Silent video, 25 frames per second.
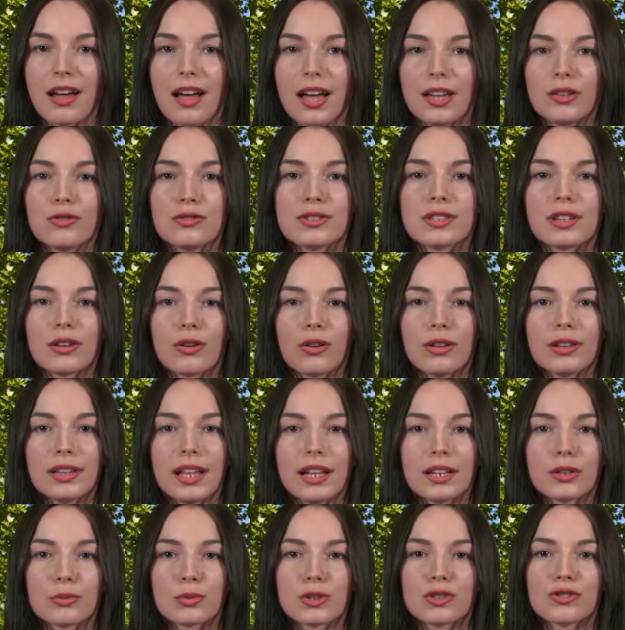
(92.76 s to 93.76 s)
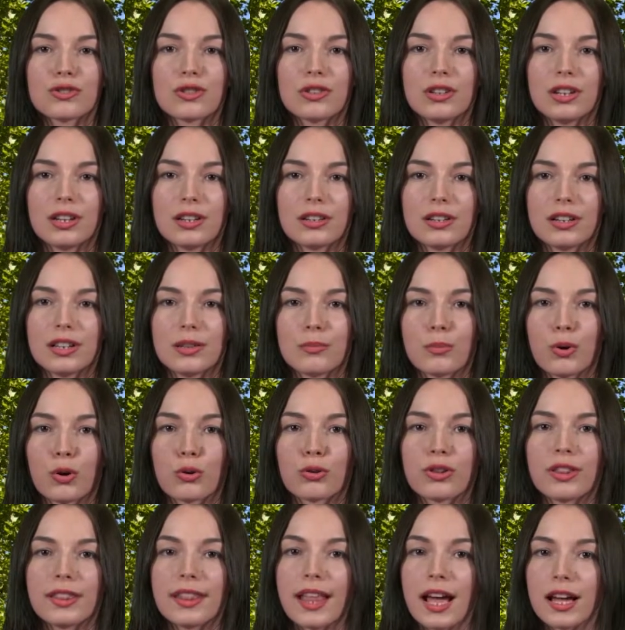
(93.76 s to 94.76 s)
I used the online questionnaire in
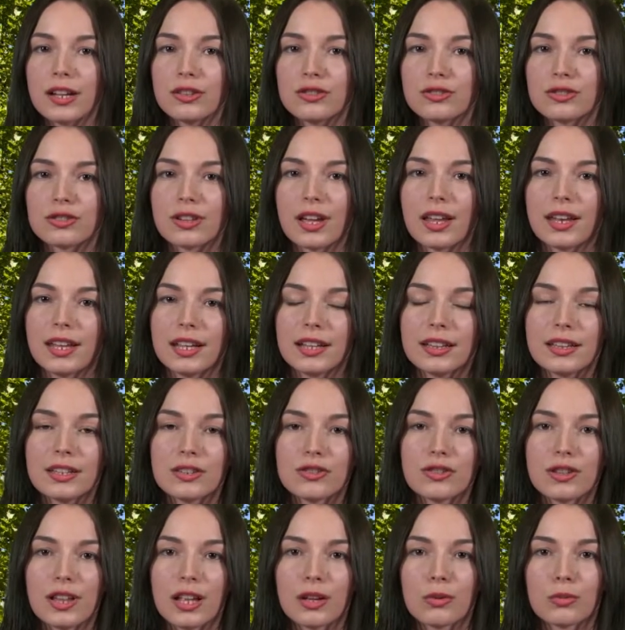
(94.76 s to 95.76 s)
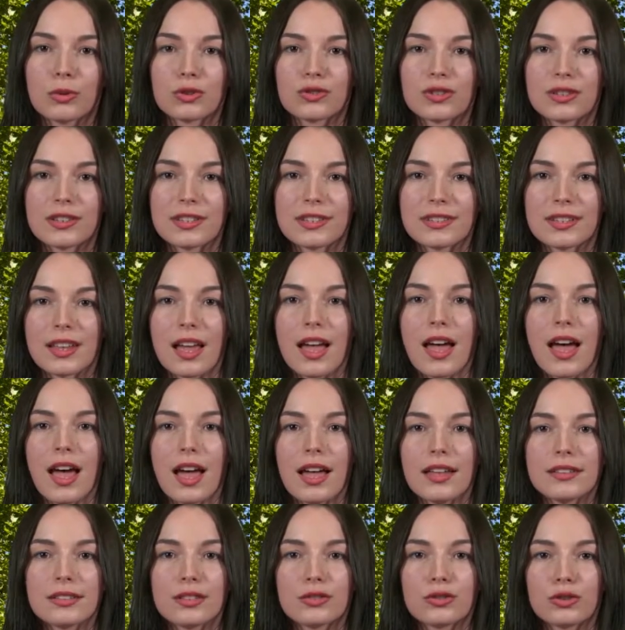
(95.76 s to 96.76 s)
both Dutch and English languages
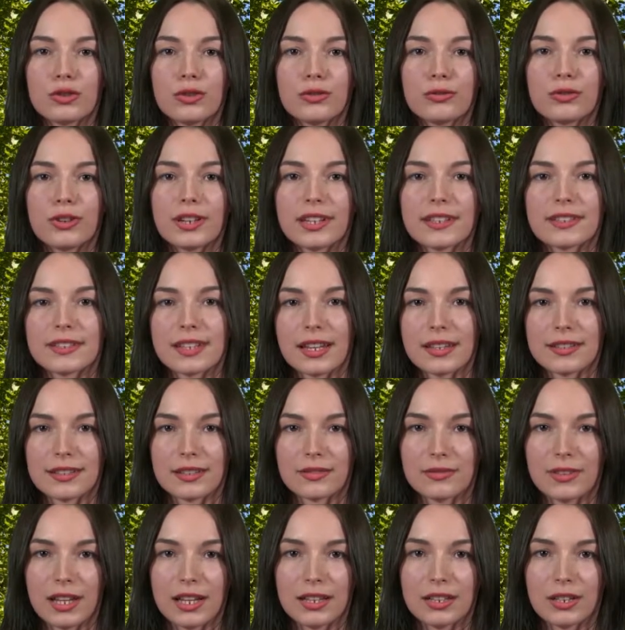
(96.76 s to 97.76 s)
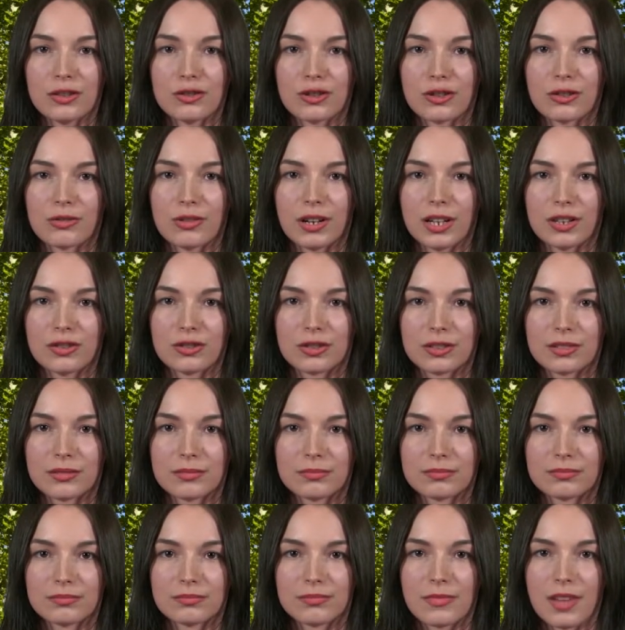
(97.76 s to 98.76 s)
as a tool for extensive data generation.
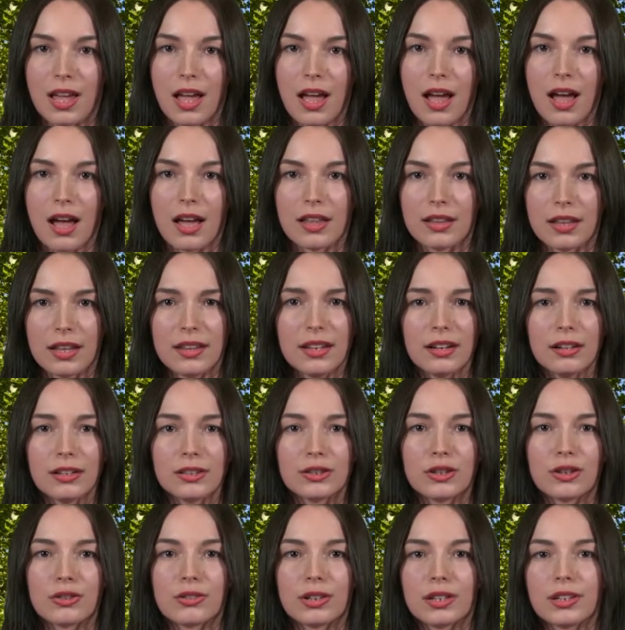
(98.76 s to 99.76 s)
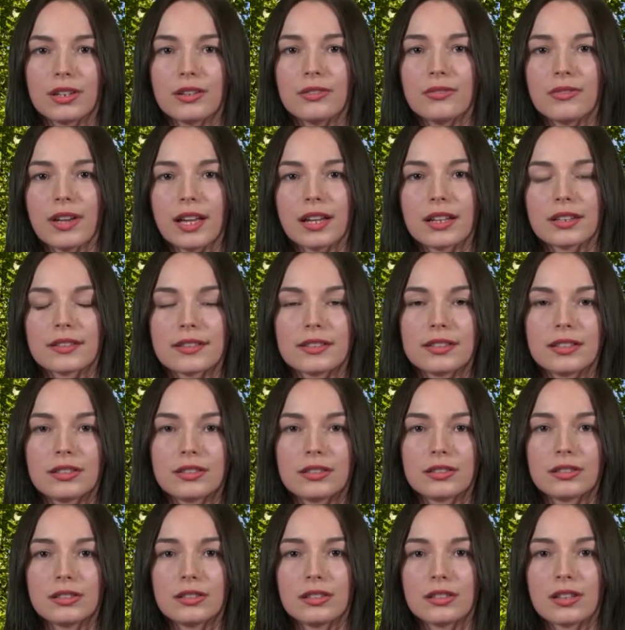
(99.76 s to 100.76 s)
Another alternative I
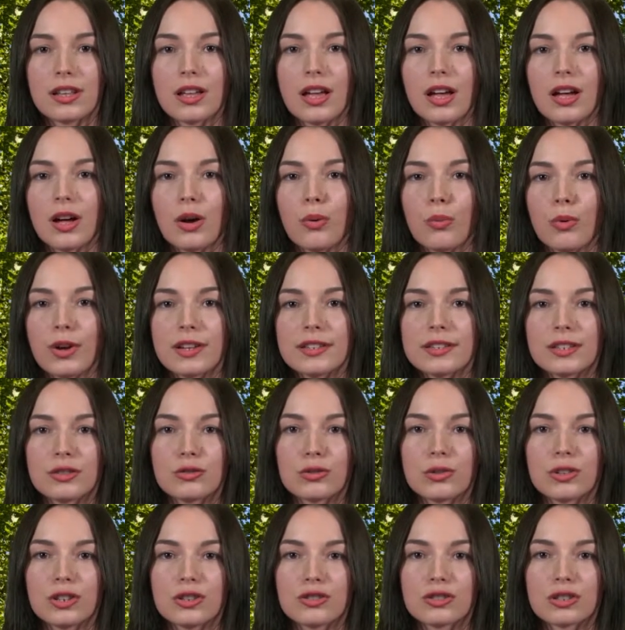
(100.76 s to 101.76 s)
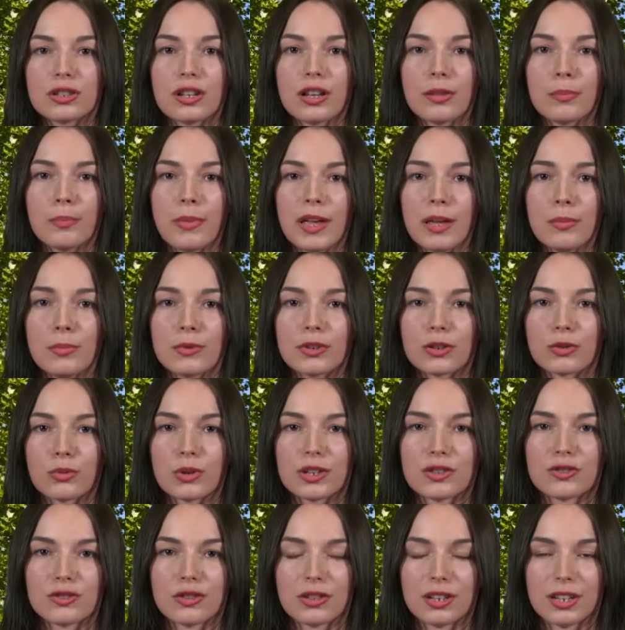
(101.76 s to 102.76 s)
considered was a traditional paper
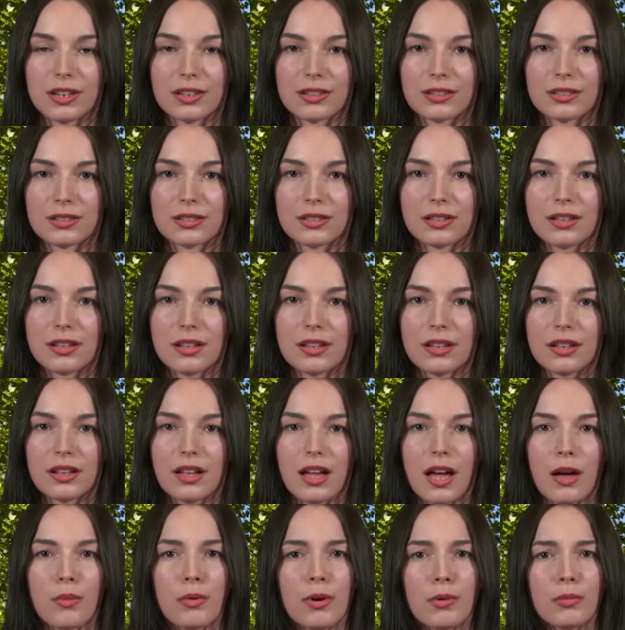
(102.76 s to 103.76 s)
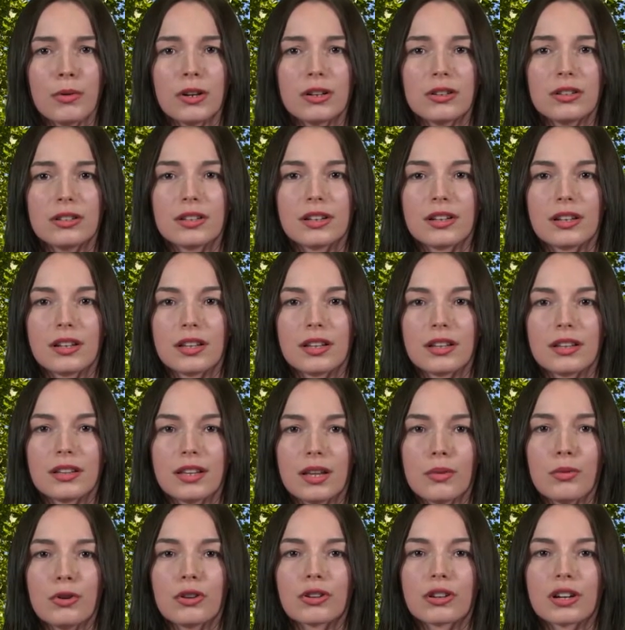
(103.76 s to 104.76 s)
questionnaire. However,
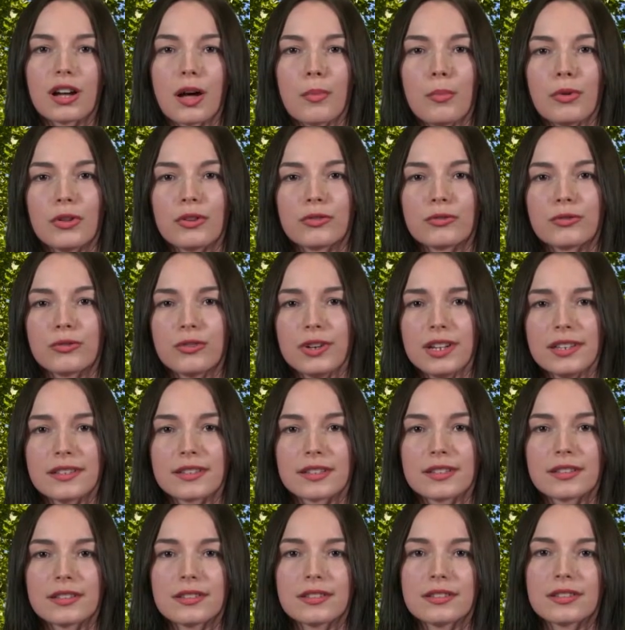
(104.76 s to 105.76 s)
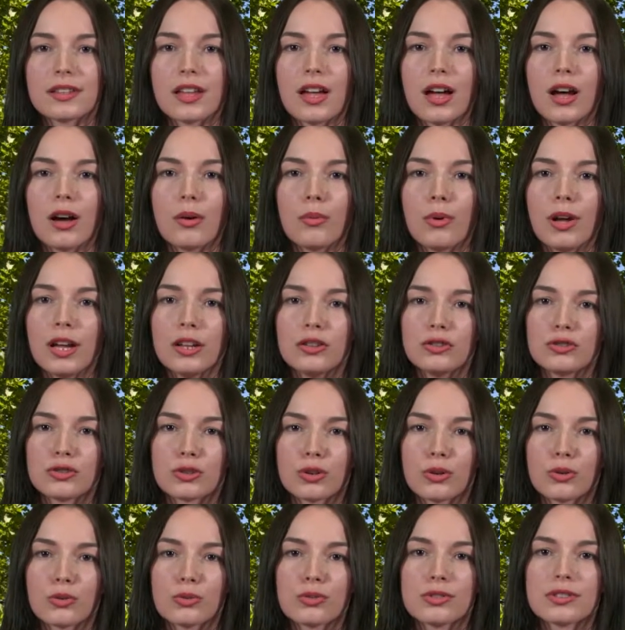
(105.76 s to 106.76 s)
there were a couple of reasons why I
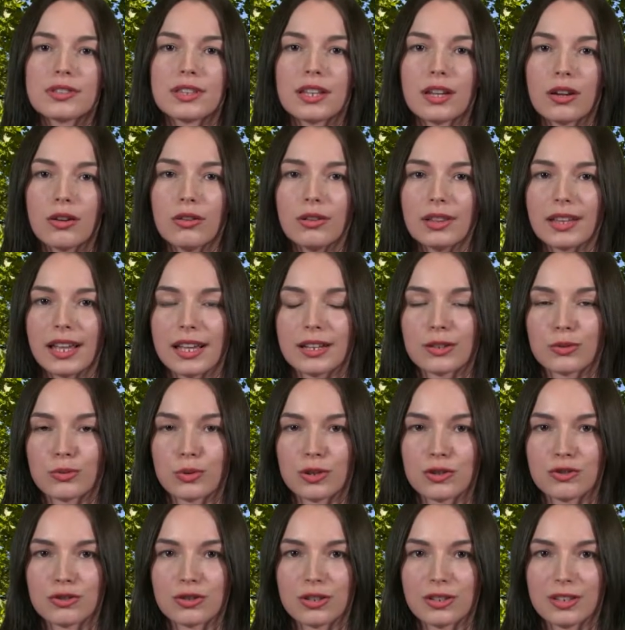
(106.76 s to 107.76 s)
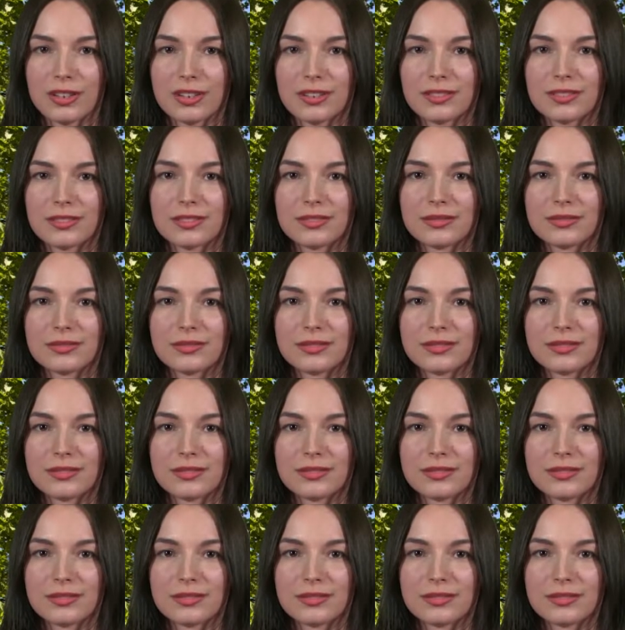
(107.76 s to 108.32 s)
chose the online questionnaire.